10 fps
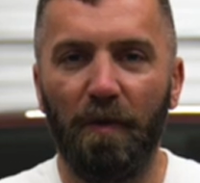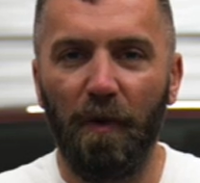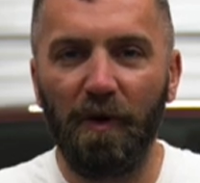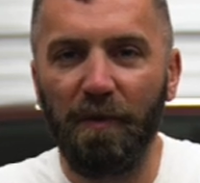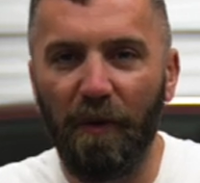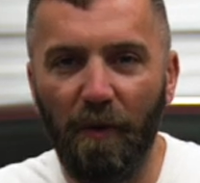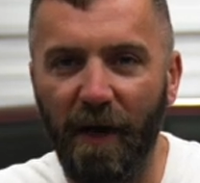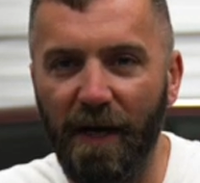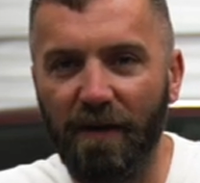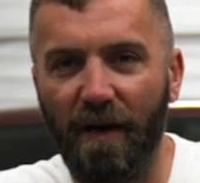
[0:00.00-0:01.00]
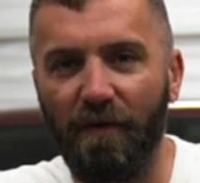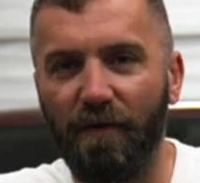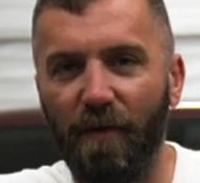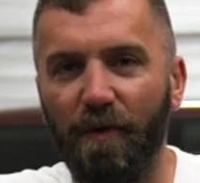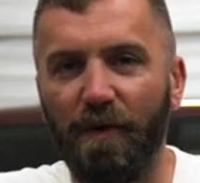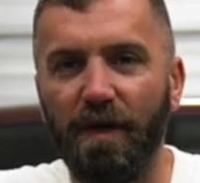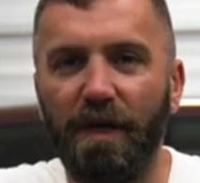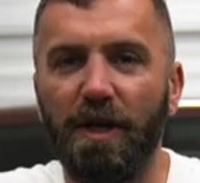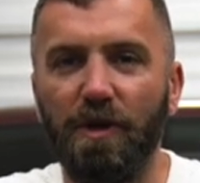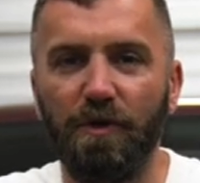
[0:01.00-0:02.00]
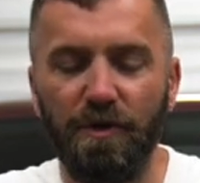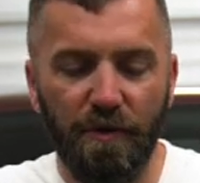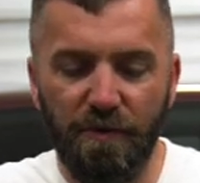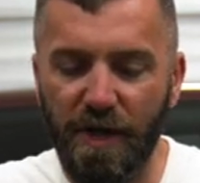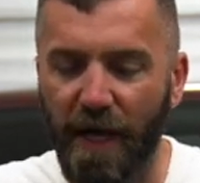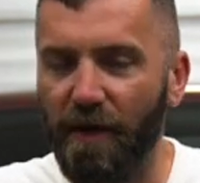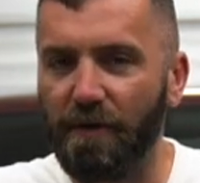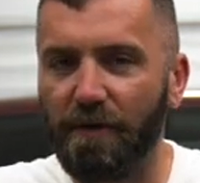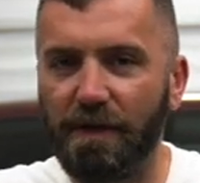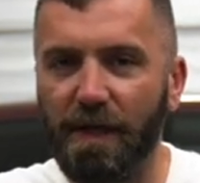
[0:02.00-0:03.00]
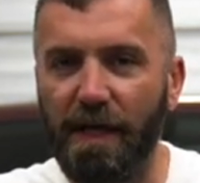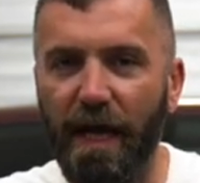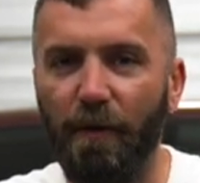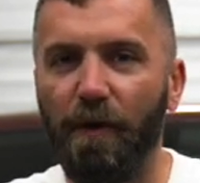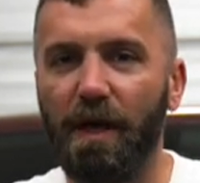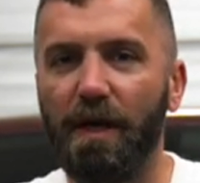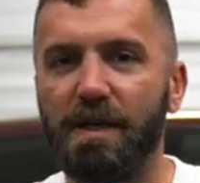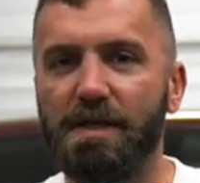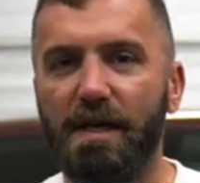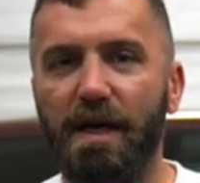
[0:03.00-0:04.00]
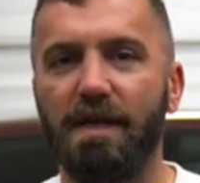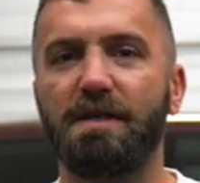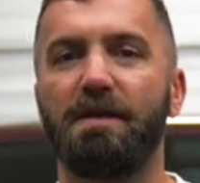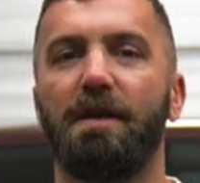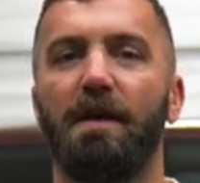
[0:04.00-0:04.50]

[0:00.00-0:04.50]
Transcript: Welcome to the Randy's Off-Road YouTube channel. Today we're going to discuss